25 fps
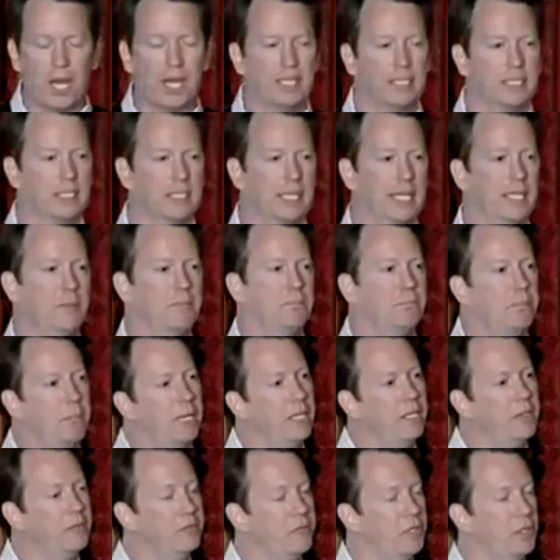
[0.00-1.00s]
isolated
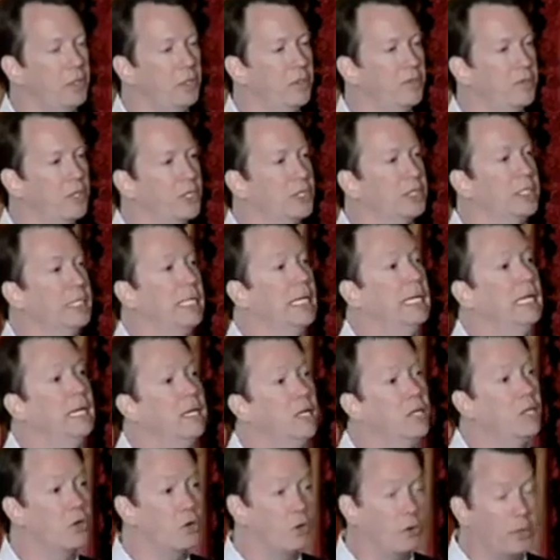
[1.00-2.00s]
bit of the universe
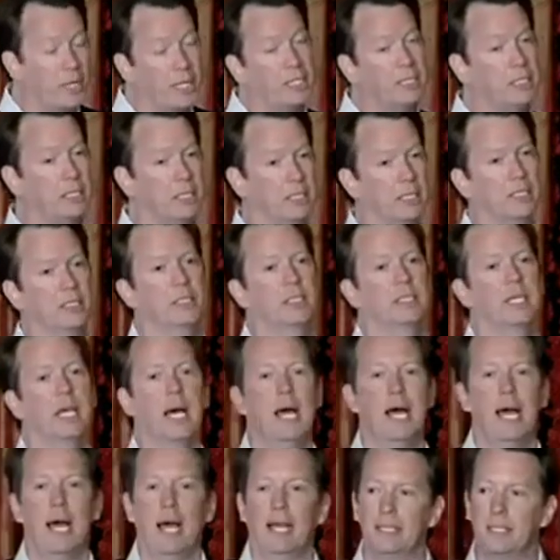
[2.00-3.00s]
increases
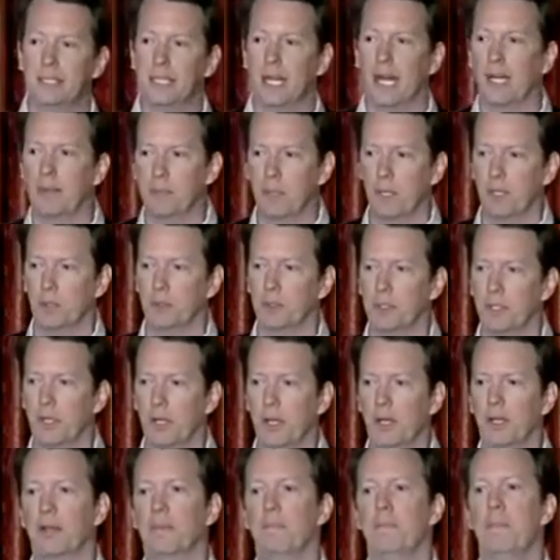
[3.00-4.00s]
as time goes
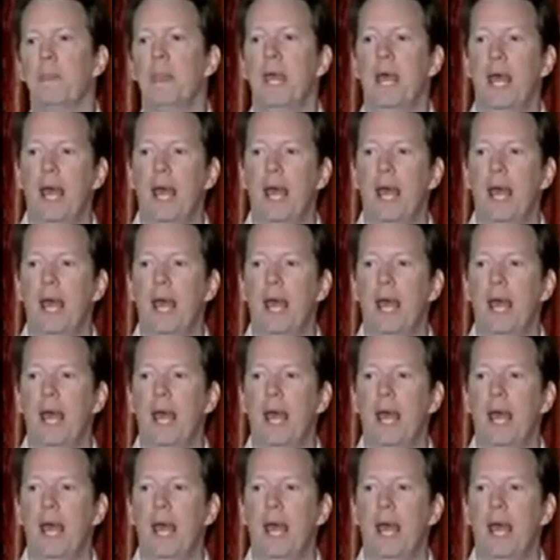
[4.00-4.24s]
on.